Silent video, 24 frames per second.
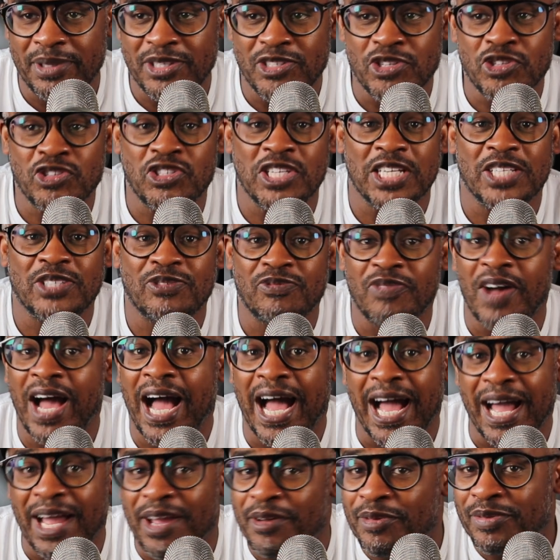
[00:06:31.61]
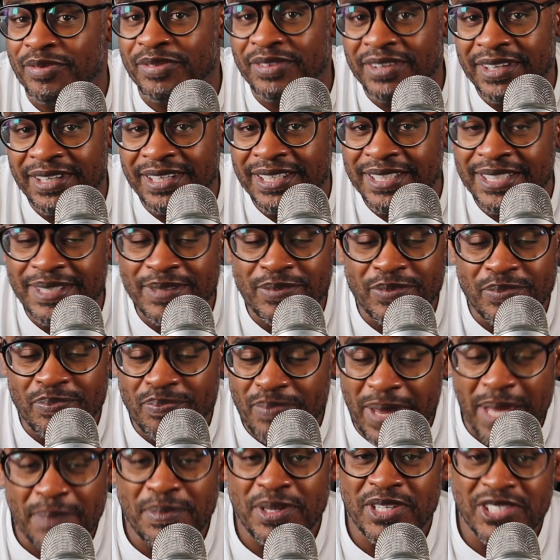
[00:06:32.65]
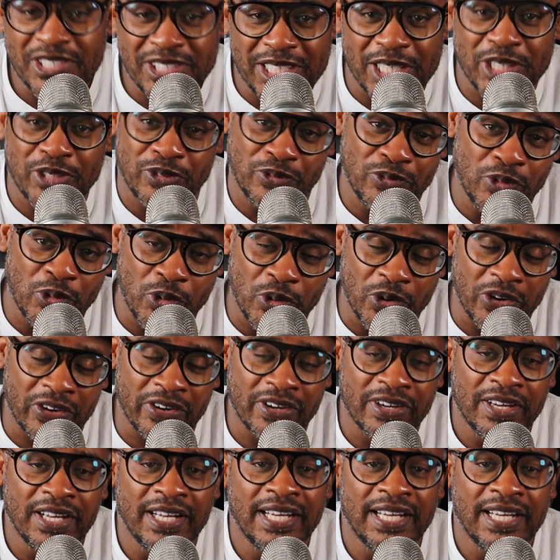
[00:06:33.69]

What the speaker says: 6'5", maybe 6'4".